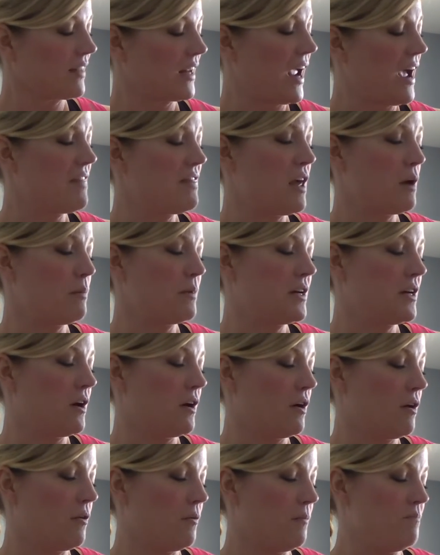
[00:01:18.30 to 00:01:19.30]
And then we
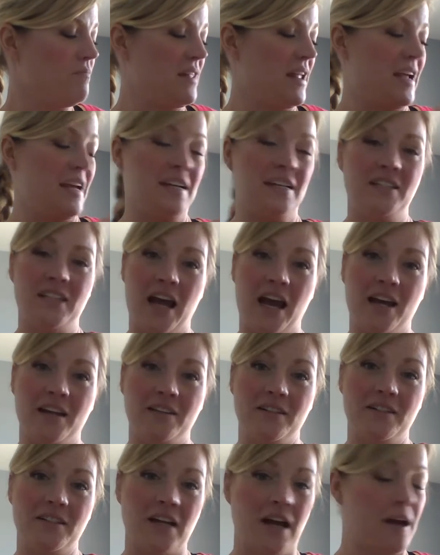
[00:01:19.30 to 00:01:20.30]
go
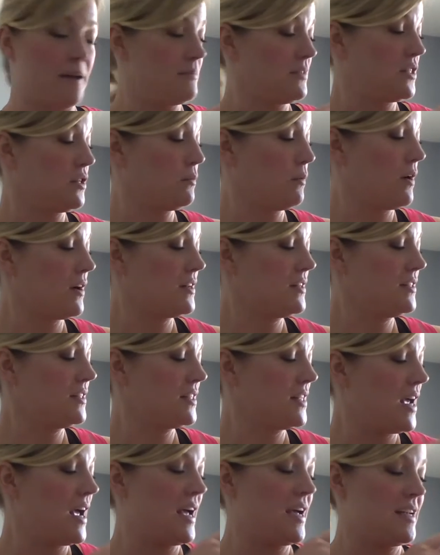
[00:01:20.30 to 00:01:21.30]
tens times the ones,
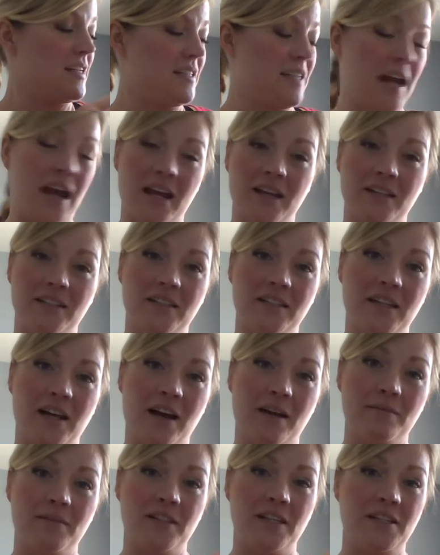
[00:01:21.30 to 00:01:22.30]
tens
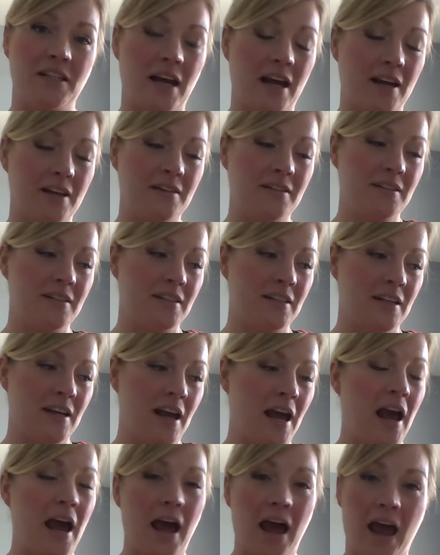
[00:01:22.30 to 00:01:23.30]
times the tens,
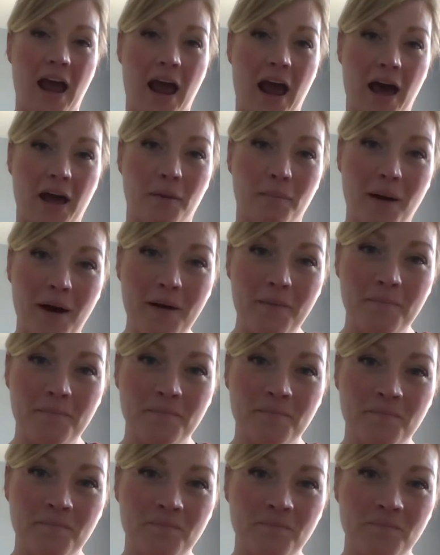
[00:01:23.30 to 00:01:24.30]
add them up,
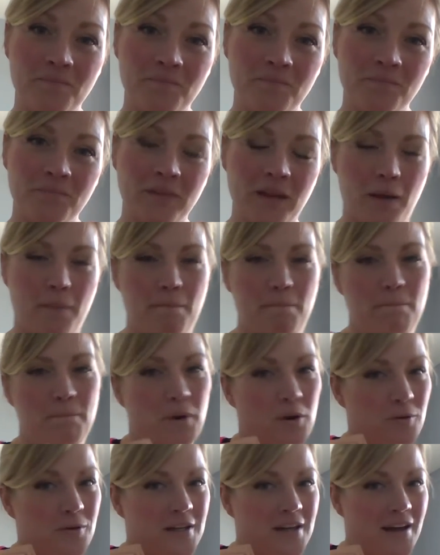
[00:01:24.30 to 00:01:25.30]

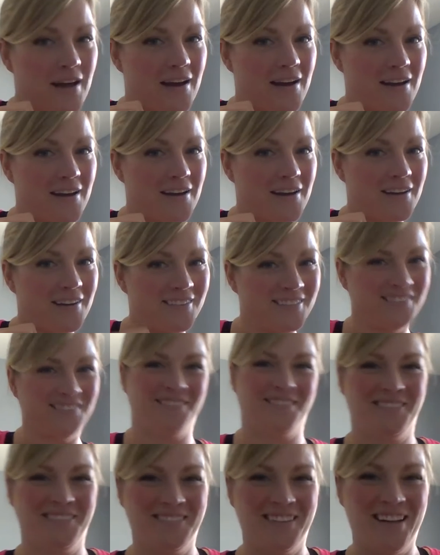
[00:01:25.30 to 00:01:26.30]
bow tie.
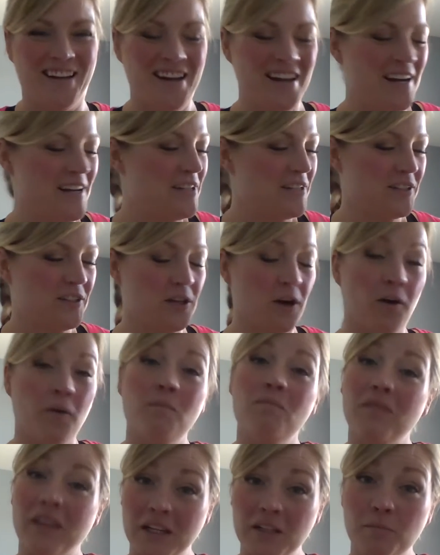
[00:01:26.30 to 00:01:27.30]

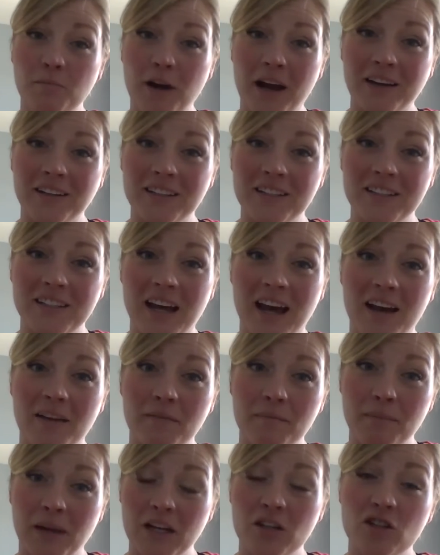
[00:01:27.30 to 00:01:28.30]
So let's practice that.
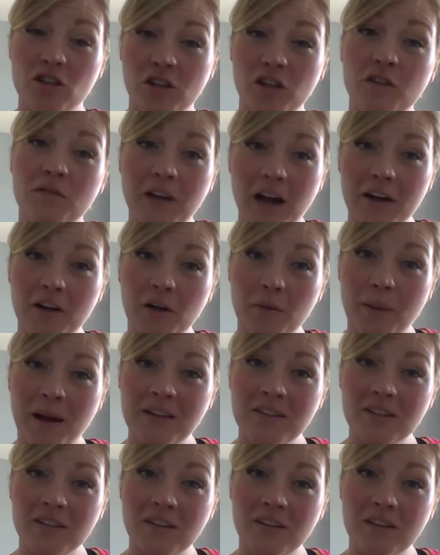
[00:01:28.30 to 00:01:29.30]
Make sure you've got your
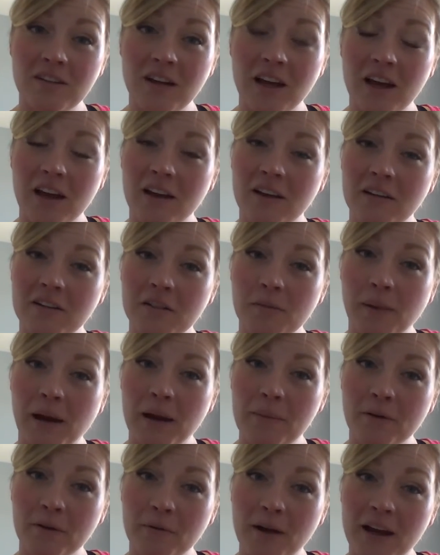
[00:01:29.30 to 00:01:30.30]
pencil and
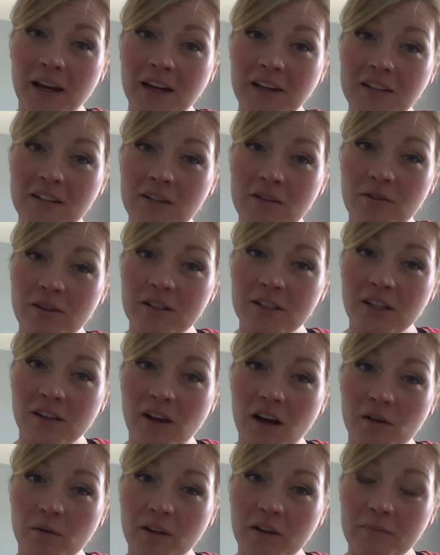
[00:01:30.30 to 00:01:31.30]
paper ready to do this
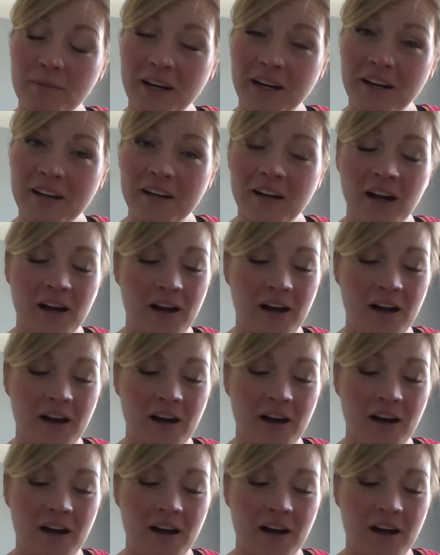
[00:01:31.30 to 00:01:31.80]
along with me.